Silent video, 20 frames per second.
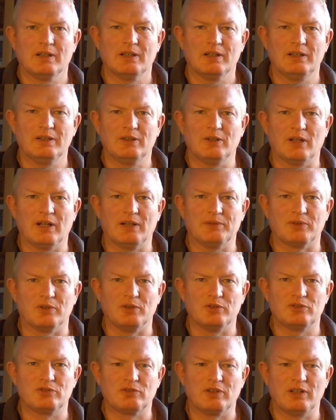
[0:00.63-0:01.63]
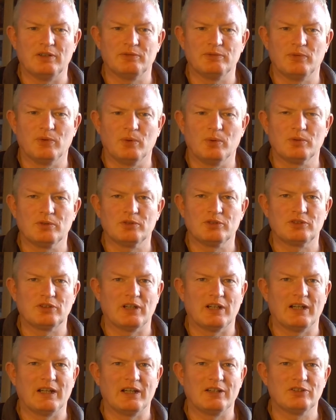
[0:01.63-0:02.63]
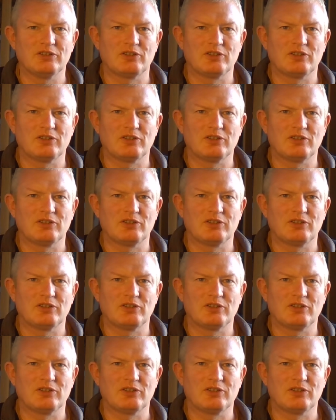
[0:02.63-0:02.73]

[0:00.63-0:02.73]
And good afternoon, Straiton folks. Uh,